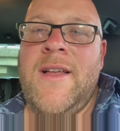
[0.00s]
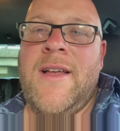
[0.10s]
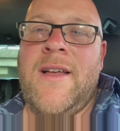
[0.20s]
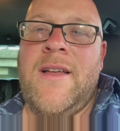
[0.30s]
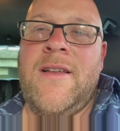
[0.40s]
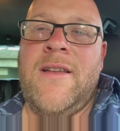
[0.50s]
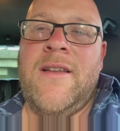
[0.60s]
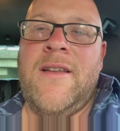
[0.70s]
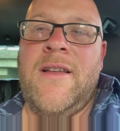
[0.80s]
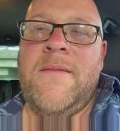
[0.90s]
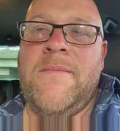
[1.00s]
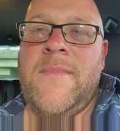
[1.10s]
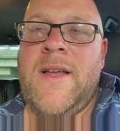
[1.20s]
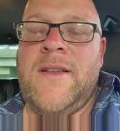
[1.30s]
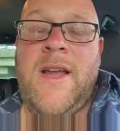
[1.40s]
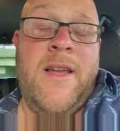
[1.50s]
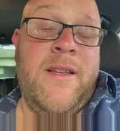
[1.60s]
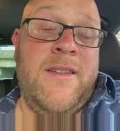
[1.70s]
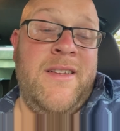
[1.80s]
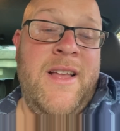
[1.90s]
and yeah,
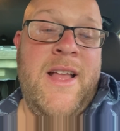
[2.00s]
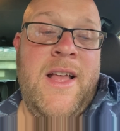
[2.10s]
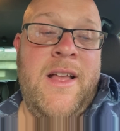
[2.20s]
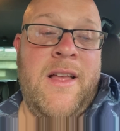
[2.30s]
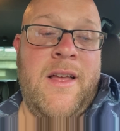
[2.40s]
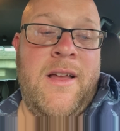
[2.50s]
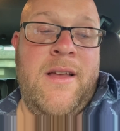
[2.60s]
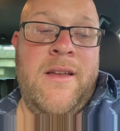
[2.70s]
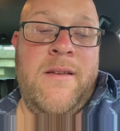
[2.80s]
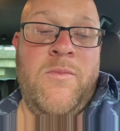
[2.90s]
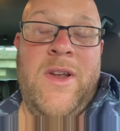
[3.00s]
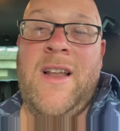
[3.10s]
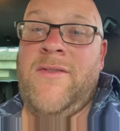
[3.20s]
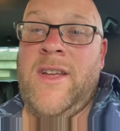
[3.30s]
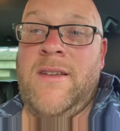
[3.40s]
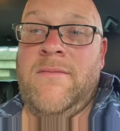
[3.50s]
we love it.